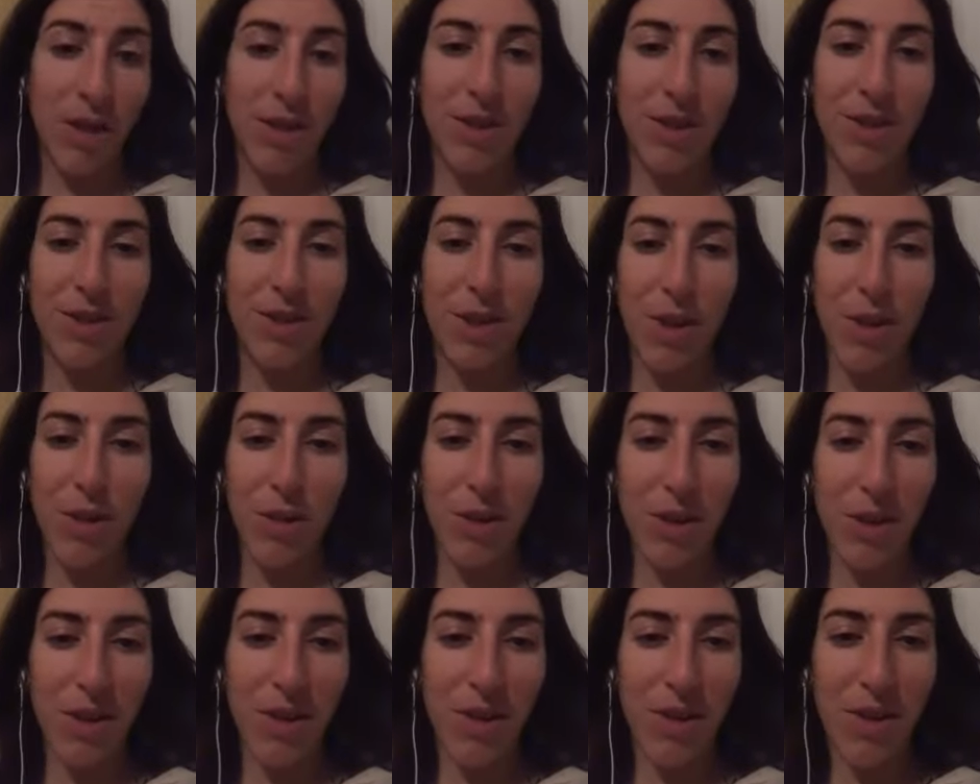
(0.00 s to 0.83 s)
So
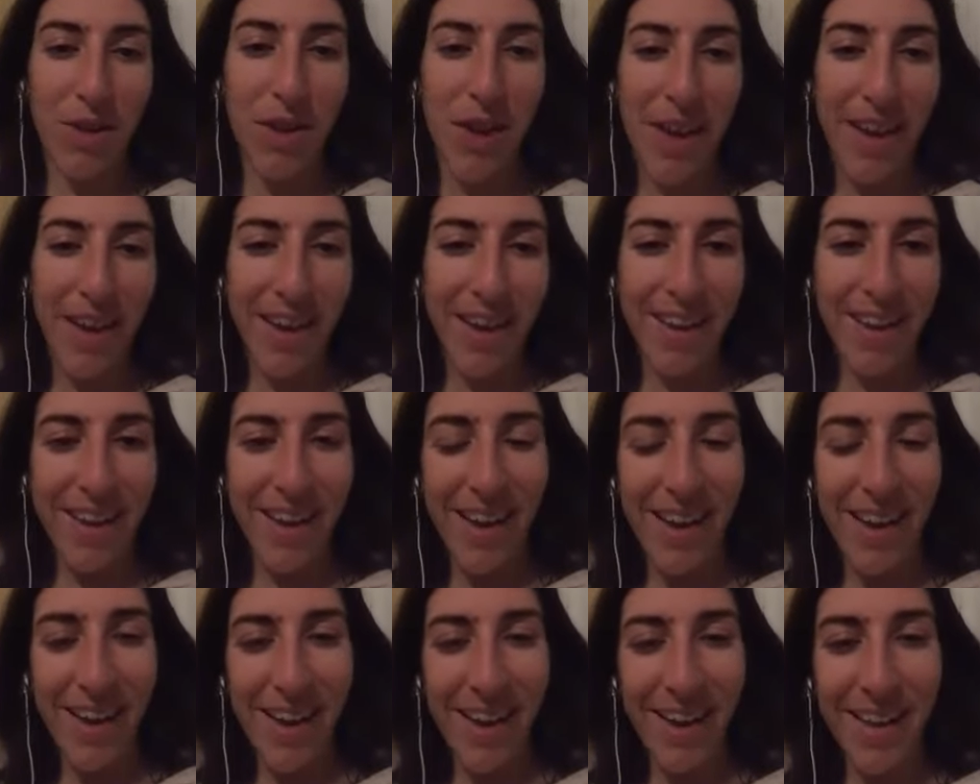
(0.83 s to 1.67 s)

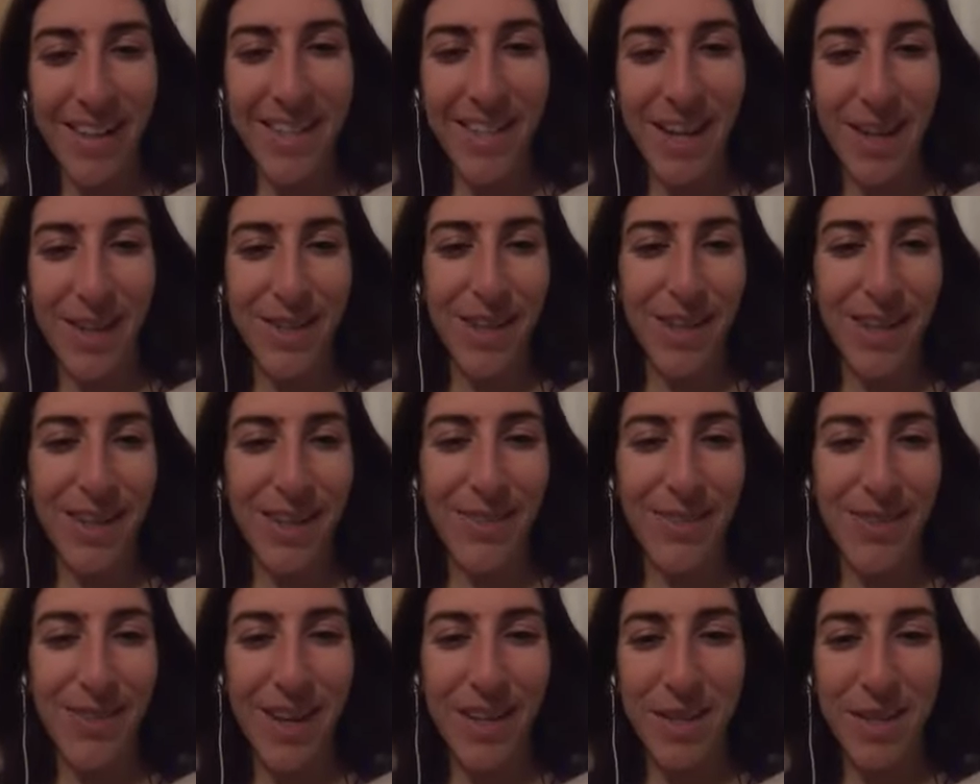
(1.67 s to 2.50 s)
it sounds like
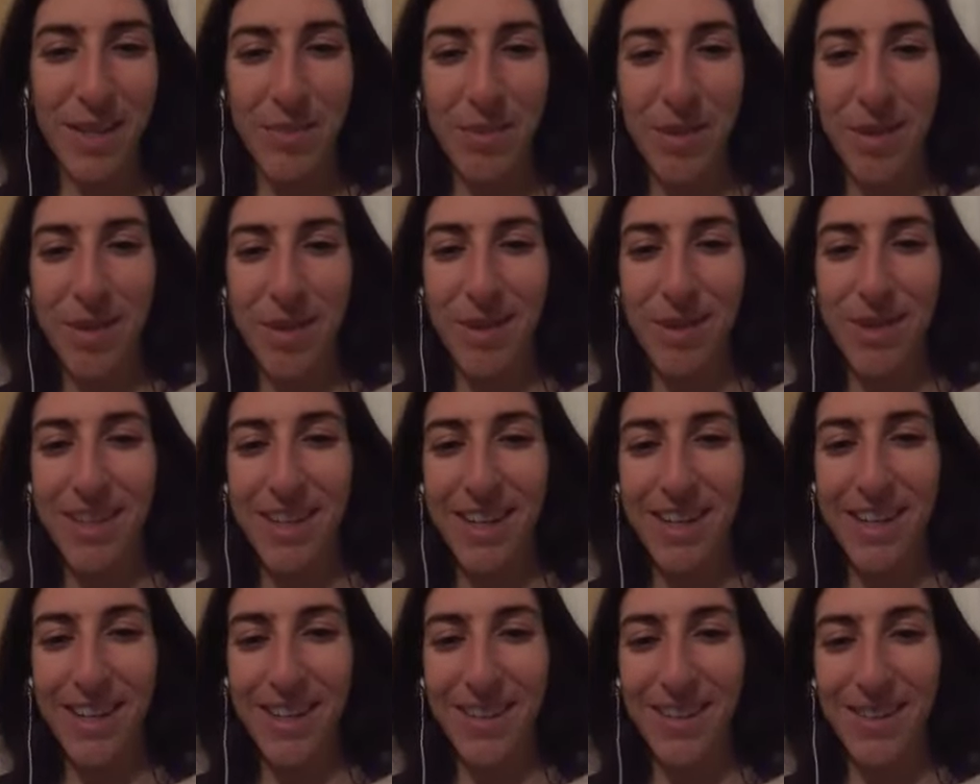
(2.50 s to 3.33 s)
you've got some
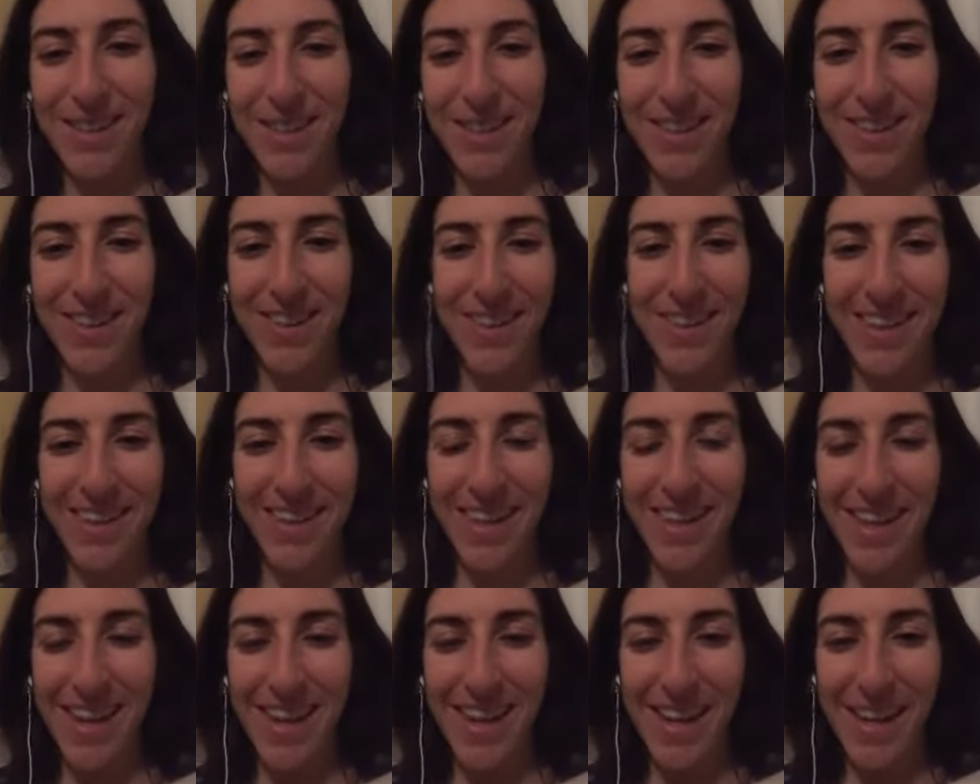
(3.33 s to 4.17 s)
understanding. So
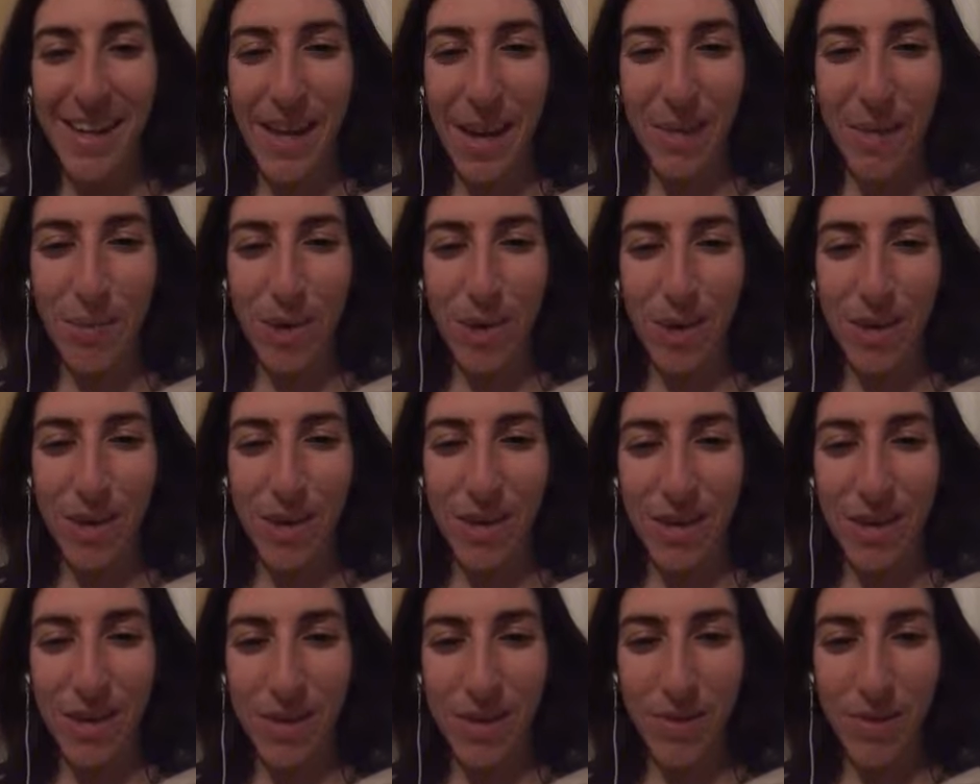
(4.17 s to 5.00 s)
yeah, I'm
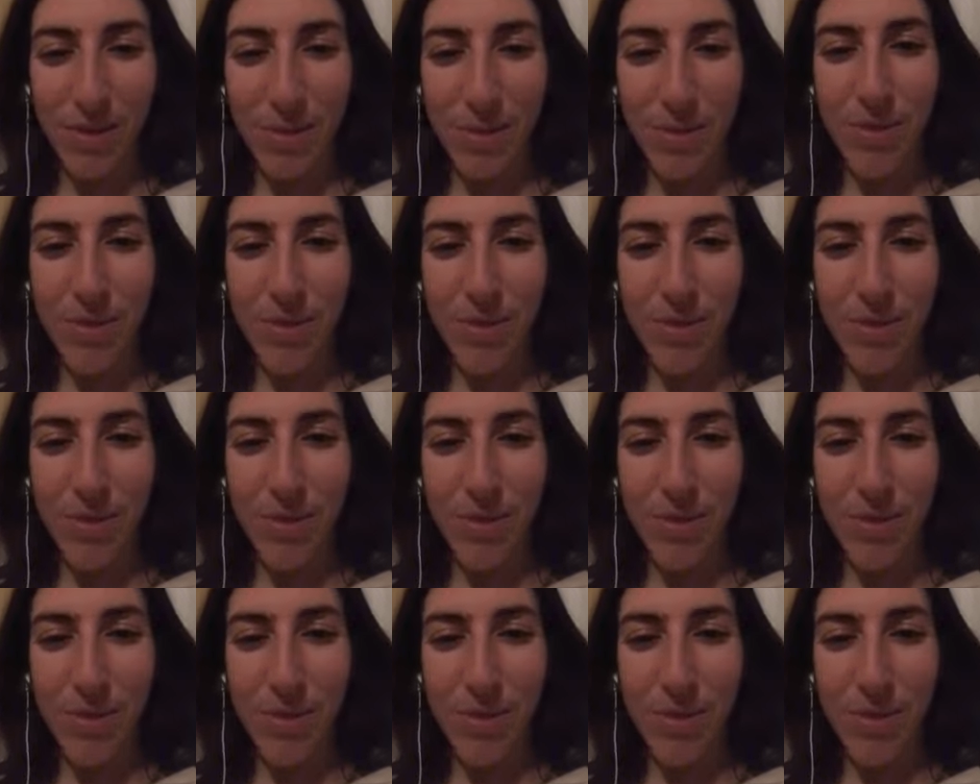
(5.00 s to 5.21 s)
curious.